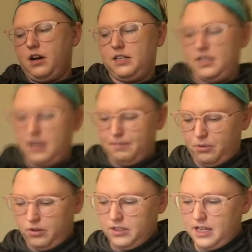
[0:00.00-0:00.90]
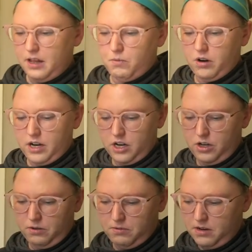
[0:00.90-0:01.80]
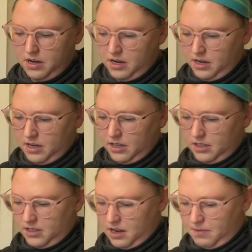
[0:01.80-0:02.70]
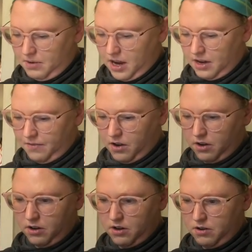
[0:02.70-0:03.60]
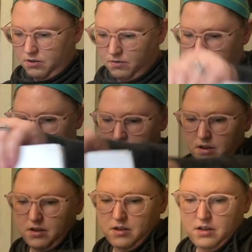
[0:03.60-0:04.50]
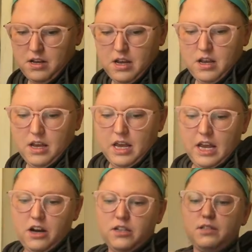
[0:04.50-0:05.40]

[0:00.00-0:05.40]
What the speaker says: examples, and then we're gonna do some kind of on our own. Here's